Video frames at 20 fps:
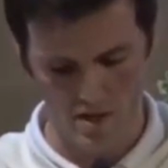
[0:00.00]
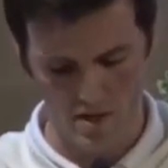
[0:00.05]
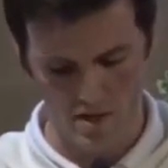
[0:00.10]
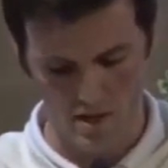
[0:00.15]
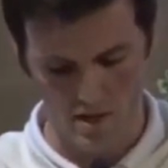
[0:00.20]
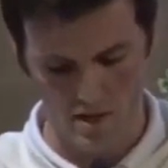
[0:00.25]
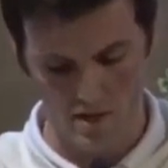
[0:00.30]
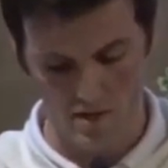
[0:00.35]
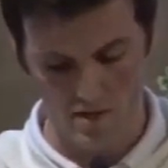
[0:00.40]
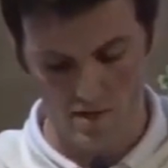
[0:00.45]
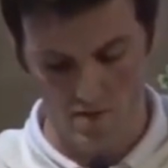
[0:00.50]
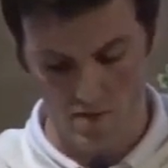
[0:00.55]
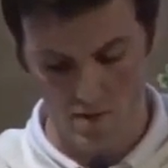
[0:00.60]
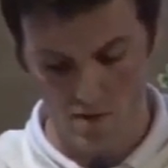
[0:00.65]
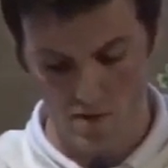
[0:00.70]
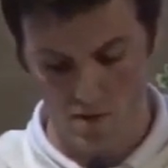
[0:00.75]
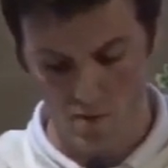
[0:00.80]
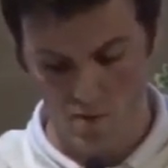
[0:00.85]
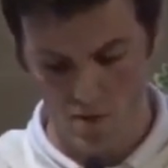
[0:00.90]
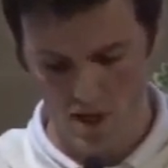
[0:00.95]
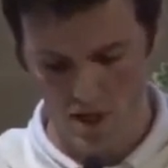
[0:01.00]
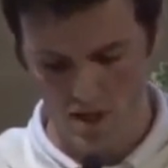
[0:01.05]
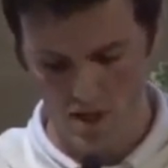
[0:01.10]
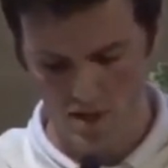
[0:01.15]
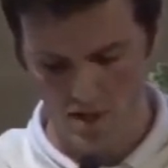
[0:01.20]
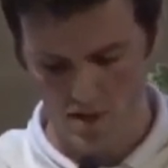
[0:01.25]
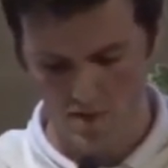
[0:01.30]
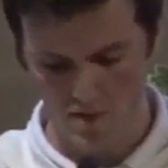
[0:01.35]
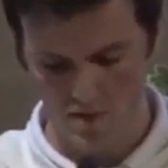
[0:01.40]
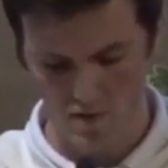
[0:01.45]
It is through the
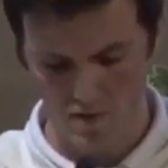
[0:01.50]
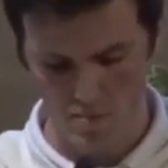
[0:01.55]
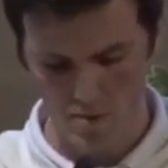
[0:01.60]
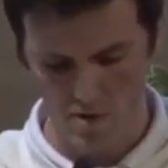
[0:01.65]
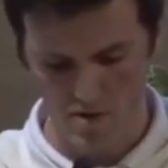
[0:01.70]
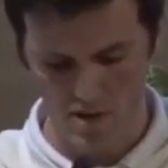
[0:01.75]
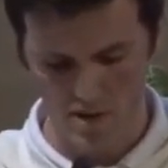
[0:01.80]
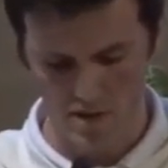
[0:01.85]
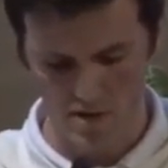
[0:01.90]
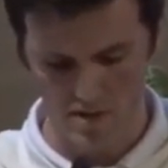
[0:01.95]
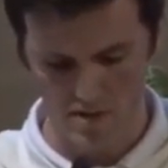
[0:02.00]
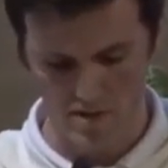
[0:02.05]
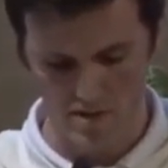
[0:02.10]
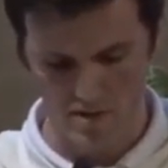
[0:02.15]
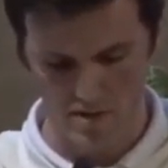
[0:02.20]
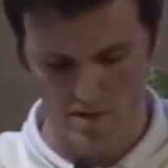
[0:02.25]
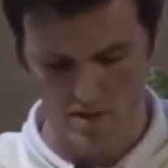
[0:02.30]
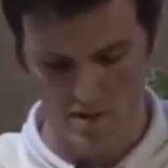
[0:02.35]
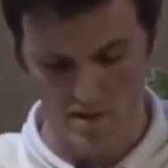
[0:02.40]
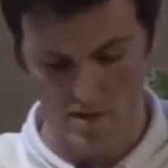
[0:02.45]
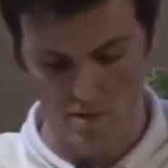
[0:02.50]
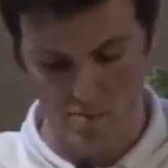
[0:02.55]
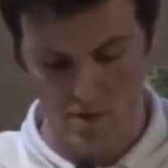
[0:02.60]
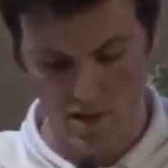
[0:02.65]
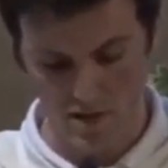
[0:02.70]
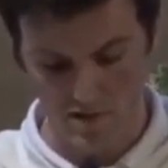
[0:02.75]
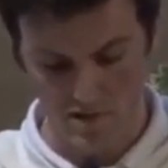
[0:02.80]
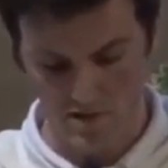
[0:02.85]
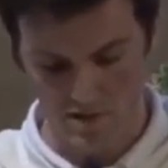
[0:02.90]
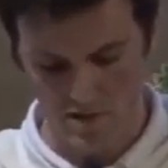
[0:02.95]
work of the Spirit that the
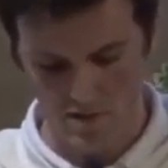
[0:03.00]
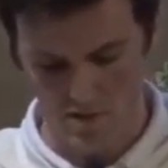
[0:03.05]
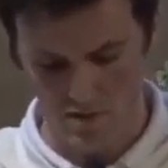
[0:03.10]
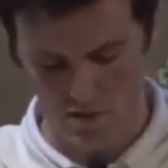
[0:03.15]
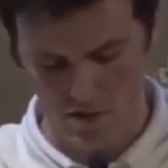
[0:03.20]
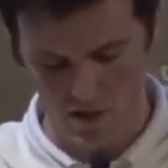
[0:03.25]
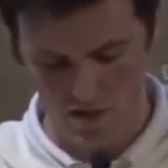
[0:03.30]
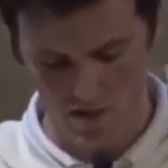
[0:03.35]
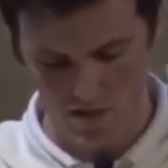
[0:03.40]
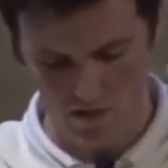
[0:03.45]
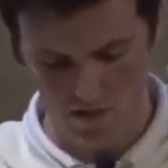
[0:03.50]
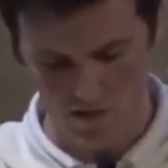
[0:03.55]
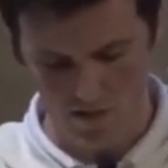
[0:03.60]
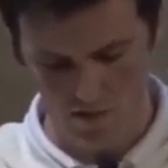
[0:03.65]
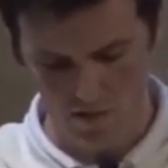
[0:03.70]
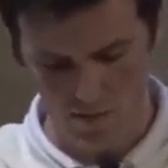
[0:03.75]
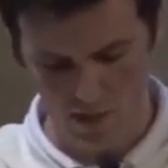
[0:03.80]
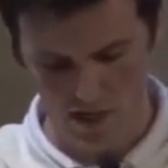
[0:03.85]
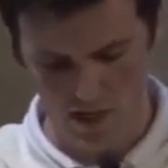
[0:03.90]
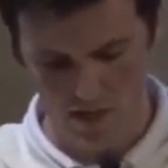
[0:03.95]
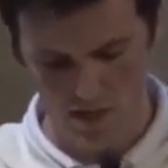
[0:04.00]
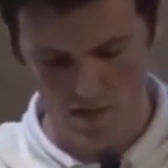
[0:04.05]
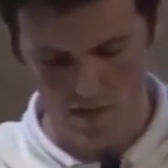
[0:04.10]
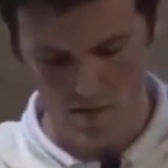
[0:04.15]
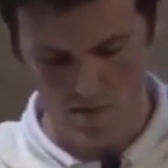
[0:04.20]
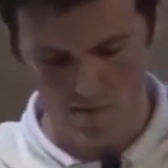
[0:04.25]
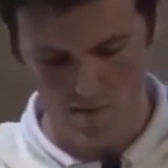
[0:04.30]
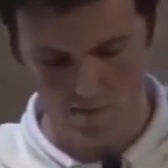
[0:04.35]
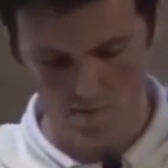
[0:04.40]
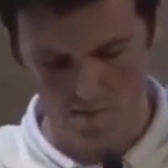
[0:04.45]
presence of Jesus is made known.